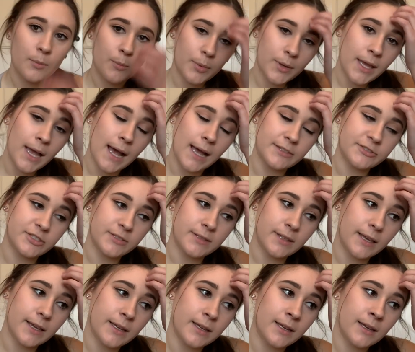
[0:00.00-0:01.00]
But yeah, it's just
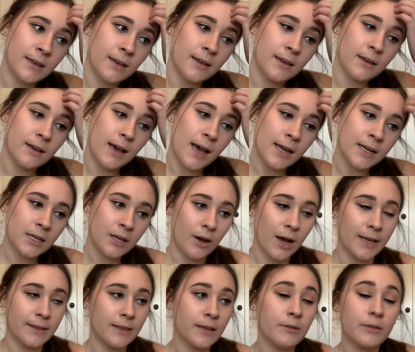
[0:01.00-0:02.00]
like, I don't know,
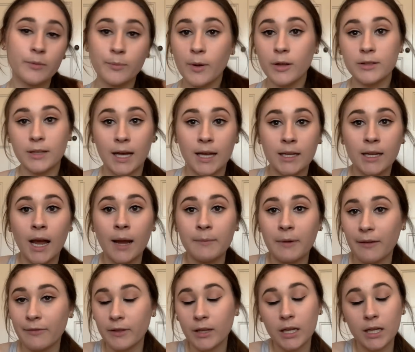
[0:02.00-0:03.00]
I think it was well done. I'm
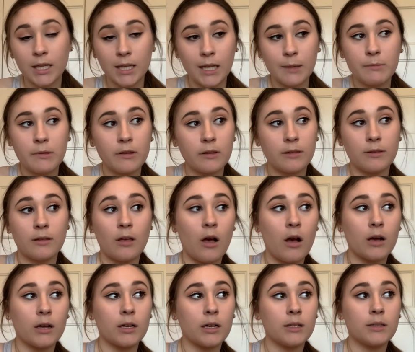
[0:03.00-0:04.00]
definitely going to keep this
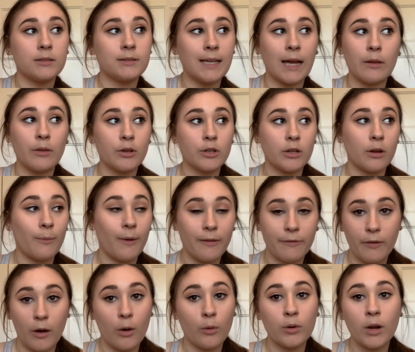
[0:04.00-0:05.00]
song downloaded on my
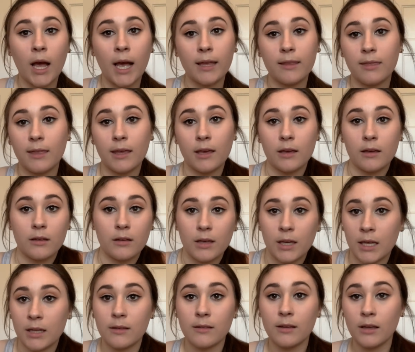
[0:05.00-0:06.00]
phone. I think
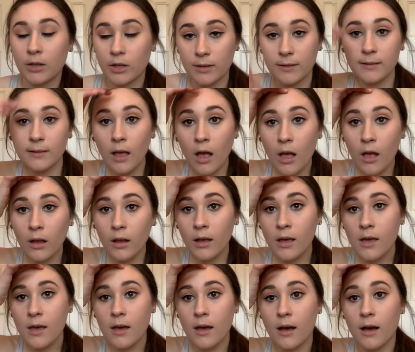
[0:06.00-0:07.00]
it's a good song,
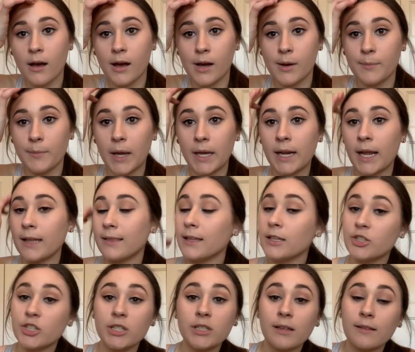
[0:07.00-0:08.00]
um, and I think
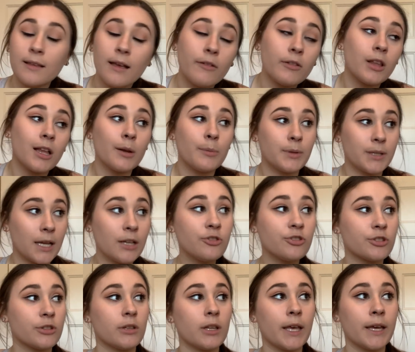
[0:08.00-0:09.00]
she does have a lot of
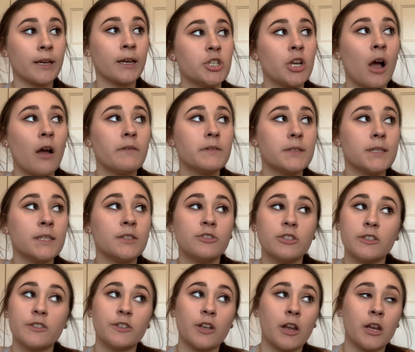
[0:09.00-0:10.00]
potential. Like, she obviously is
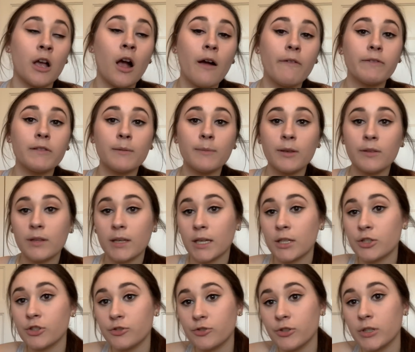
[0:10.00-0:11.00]
just starting off in the music
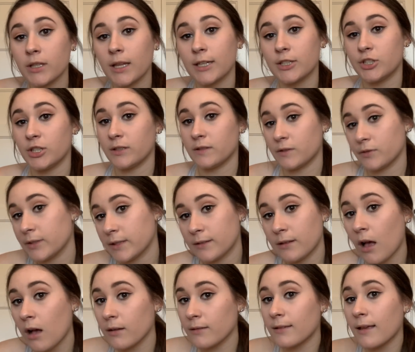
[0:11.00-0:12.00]
industry. Like, she has three
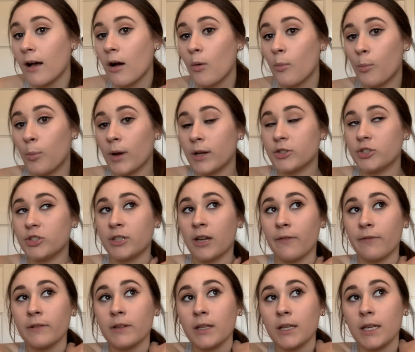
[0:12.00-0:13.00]
songs out, but she
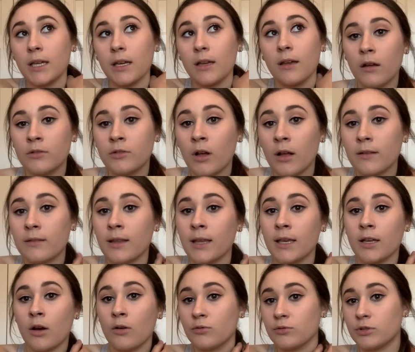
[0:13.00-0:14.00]
definitely, not
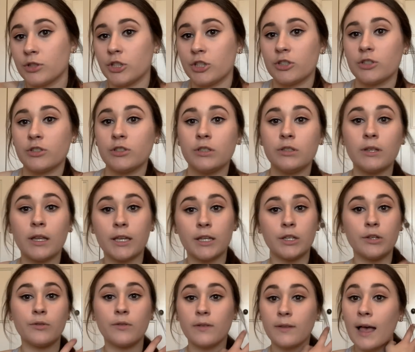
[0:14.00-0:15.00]
saying, oh, she should, like,
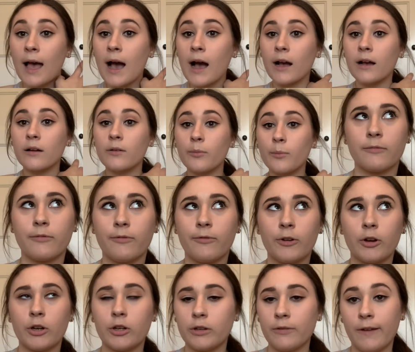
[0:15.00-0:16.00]
use Zach for
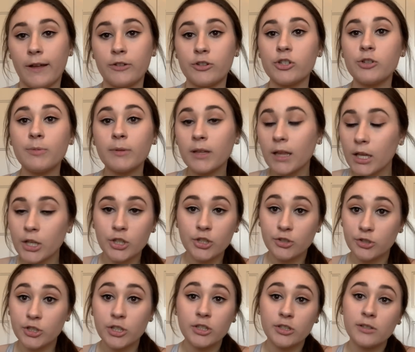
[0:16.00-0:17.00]
her advantage, but, like, she,
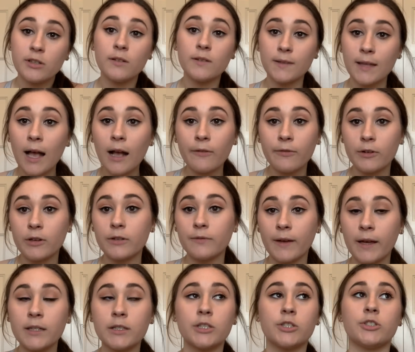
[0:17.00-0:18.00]
she should use Zach for her
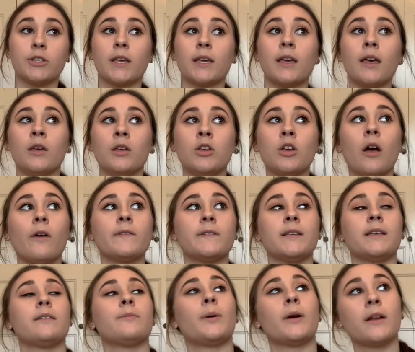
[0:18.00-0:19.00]
advantage. Like, he
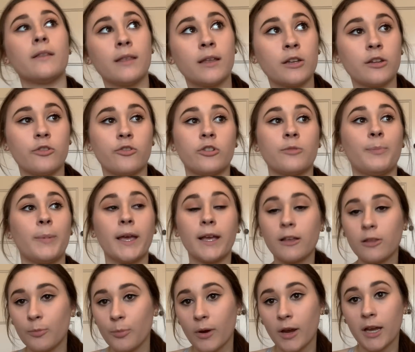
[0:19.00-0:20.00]
obviously is part of the industry. Pick
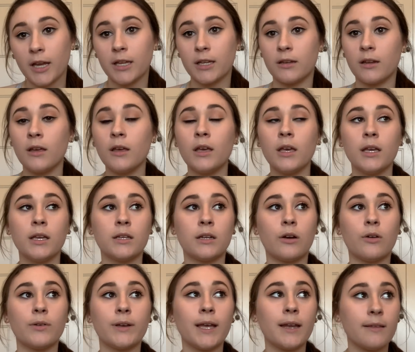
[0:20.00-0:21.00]
his brain, you
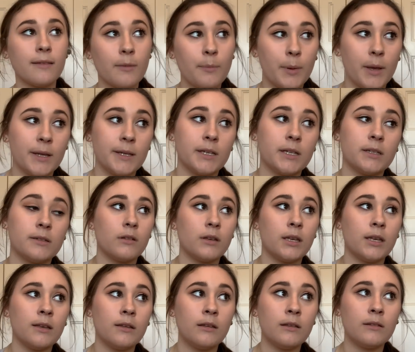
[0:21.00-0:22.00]
know, get his opinion.
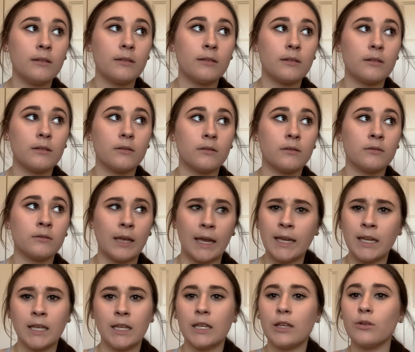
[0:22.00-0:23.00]
He's
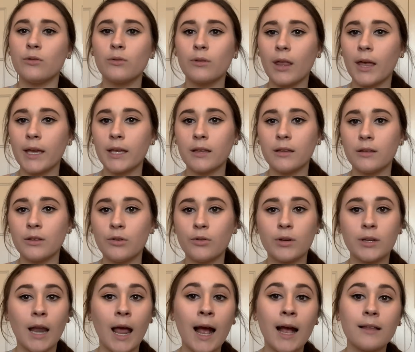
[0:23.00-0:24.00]
dating you, like, you
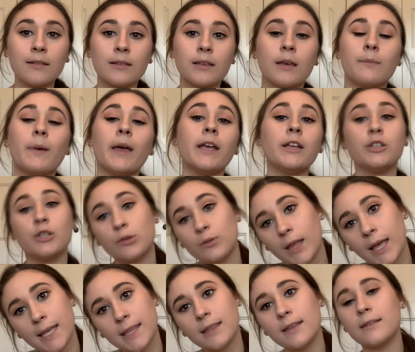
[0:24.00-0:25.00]
can ask him, hey, do you
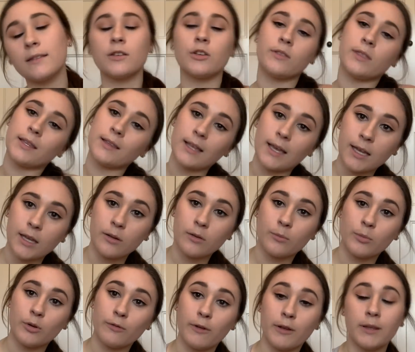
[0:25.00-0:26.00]
like this? Do you think I can
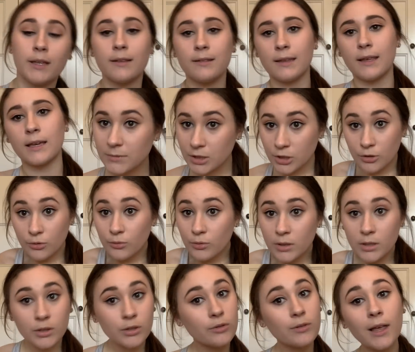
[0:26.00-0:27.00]
improve on this? Like, you
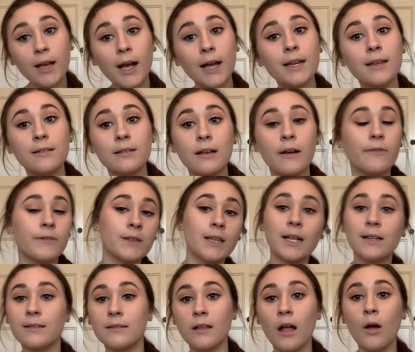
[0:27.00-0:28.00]
can do that kind of stuff, and
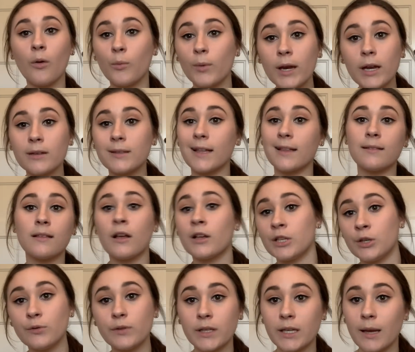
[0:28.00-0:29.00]
that's not weird. That's not
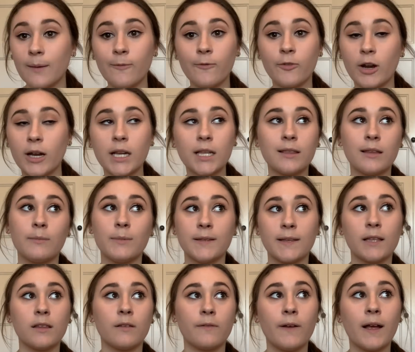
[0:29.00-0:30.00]
using him for anything
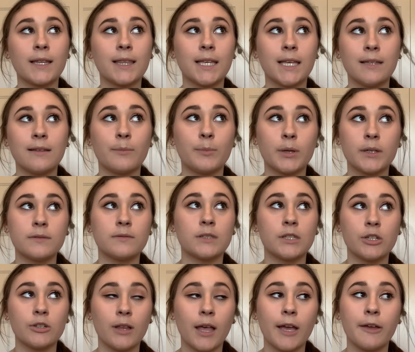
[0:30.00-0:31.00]
besides the fact that he's a person in
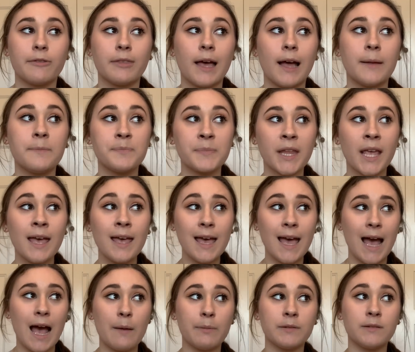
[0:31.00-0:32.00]
your life that
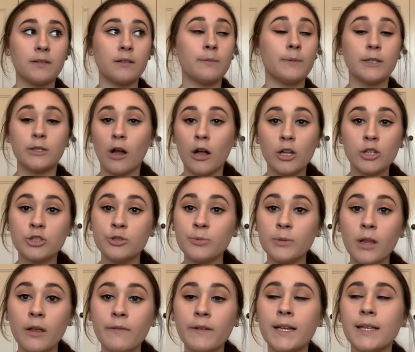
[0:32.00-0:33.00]
happens to be knowledgeable
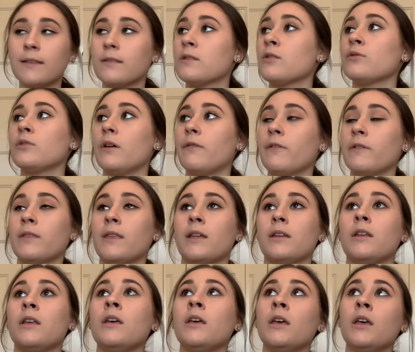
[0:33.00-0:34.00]
of it. It's no different
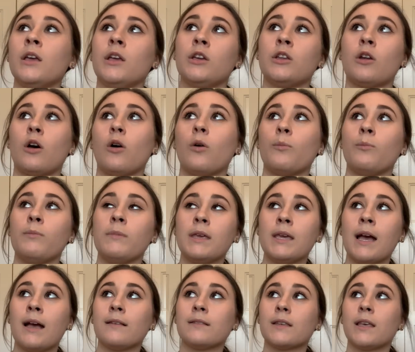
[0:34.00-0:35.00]
than, you know, me
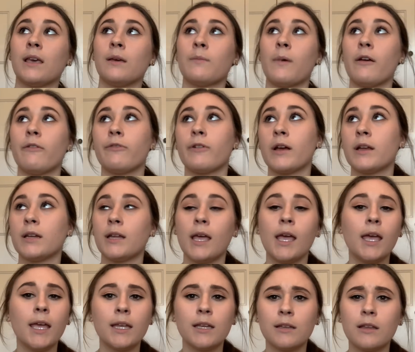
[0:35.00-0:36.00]
asking my friend,
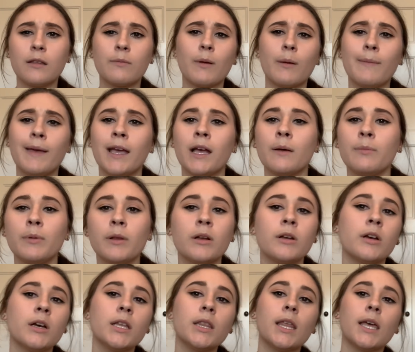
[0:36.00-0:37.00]
hey, does my makeup look
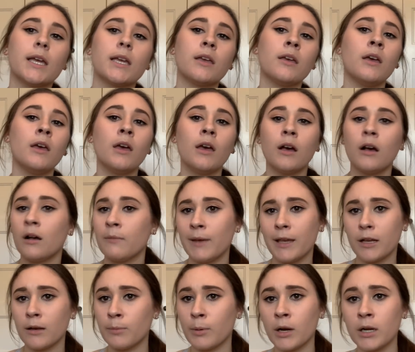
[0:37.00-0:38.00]
good? Like, a
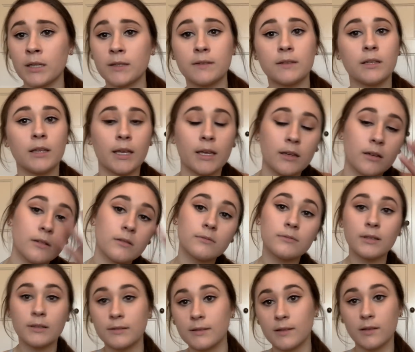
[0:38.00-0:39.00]
makeup artist, like,
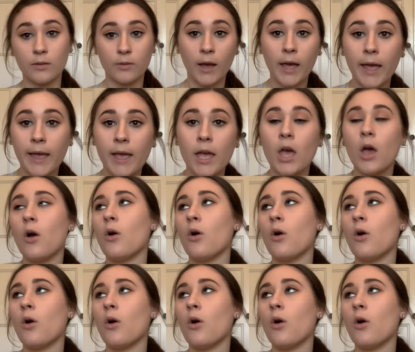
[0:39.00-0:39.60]
is this okay?